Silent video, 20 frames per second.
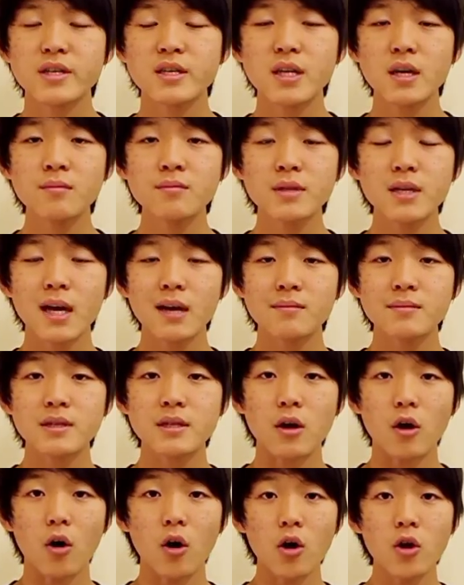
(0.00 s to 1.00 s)
sometimes
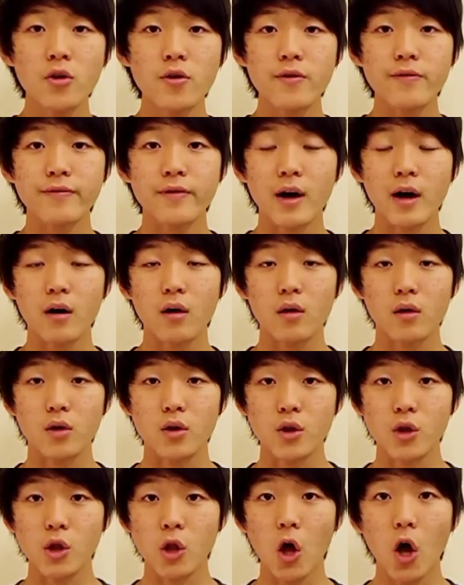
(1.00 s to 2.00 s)
the audio file
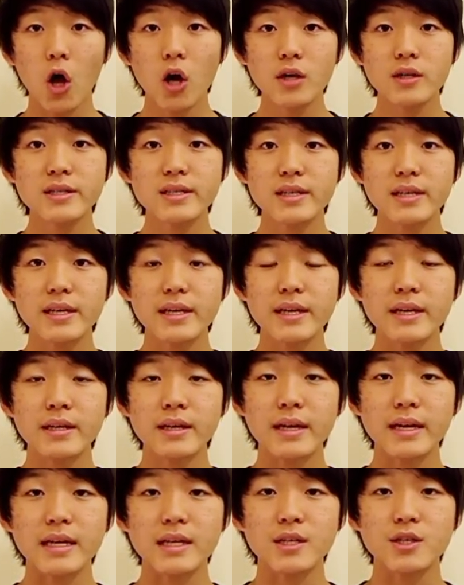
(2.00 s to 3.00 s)
locks
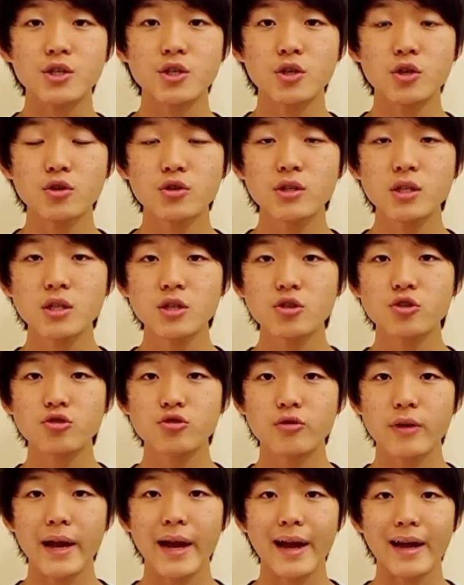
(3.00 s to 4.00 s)
in a certain
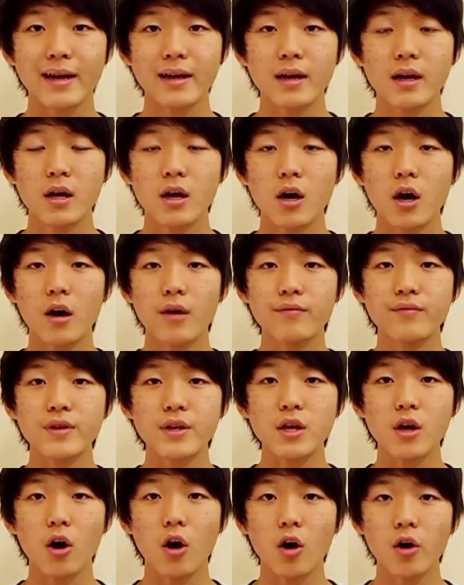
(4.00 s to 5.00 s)
track of
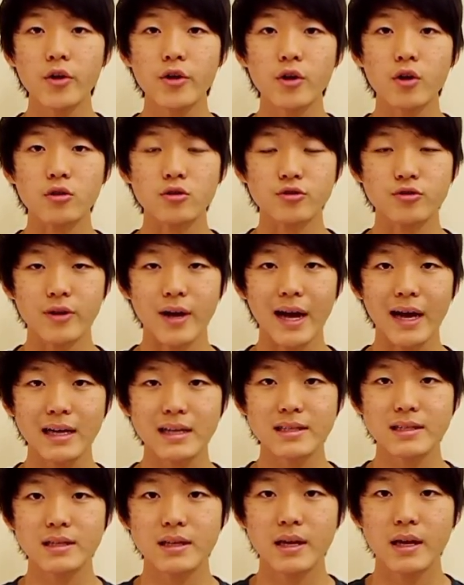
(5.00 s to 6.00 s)
the audio
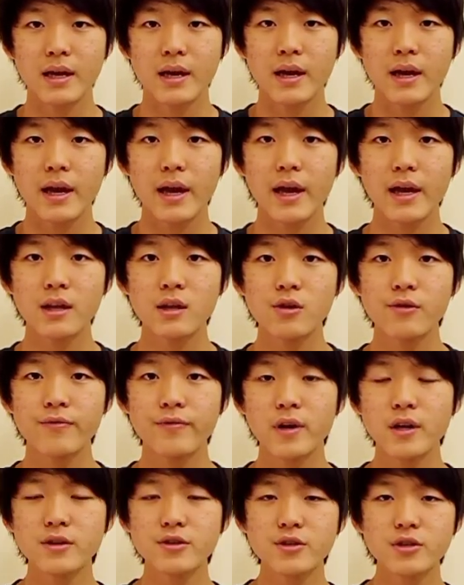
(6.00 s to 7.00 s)
tracks and you
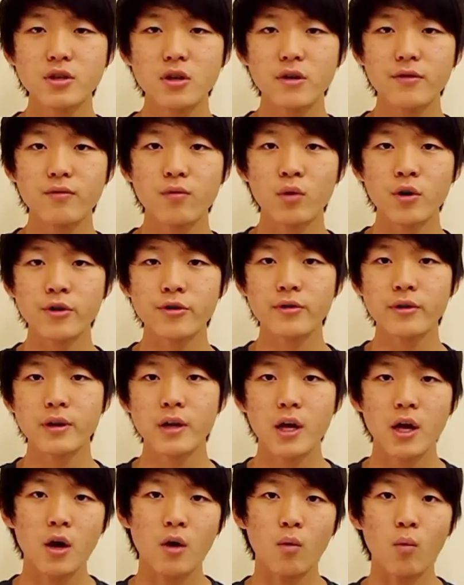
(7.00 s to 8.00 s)
find yourself
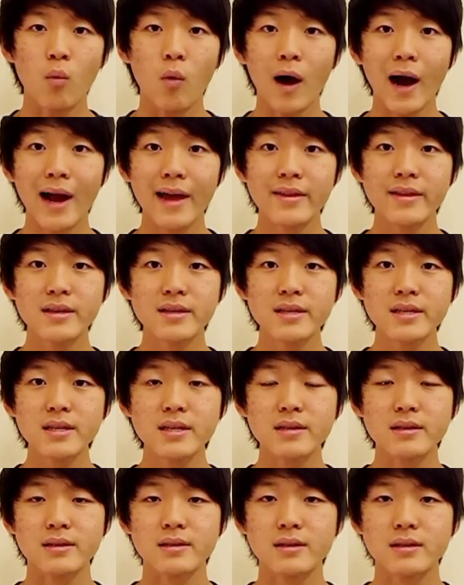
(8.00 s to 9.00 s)
wondering why this
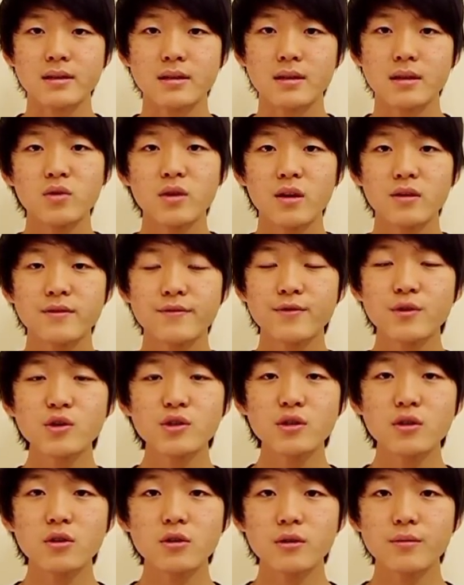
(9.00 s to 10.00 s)
is. When I was
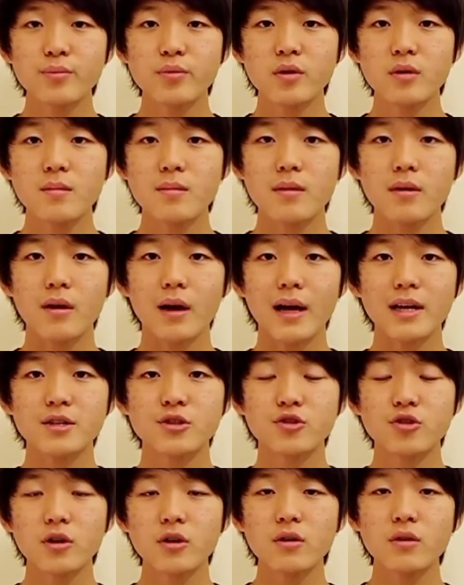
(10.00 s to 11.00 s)
first learning Premiere, I
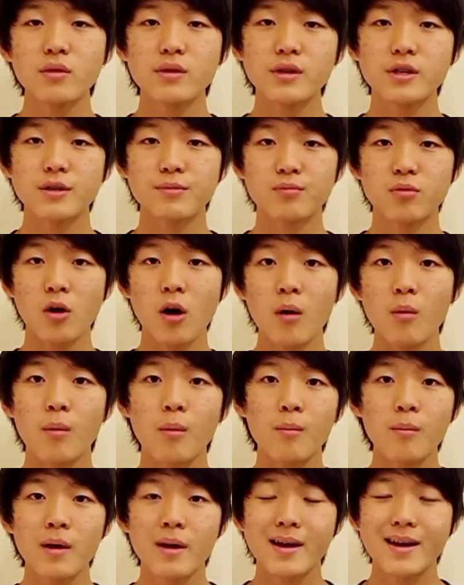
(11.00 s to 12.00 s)
struggled with this
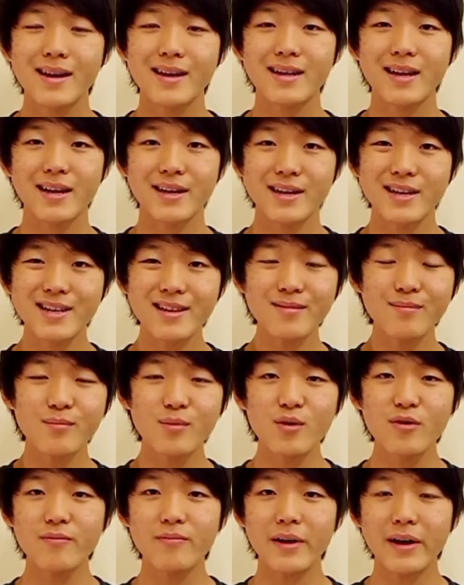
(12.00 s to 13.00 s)
problem and I couldn't
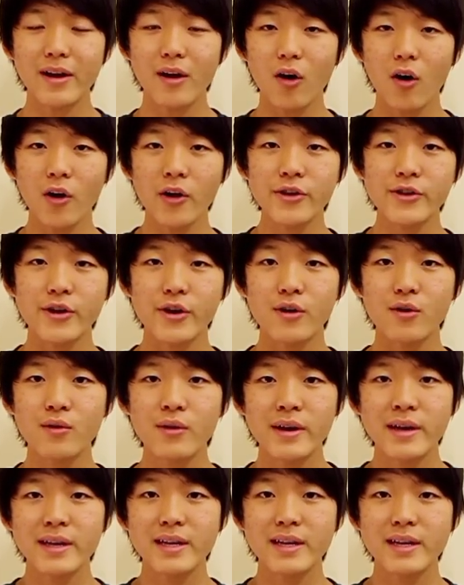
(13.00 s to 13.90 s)
move my audio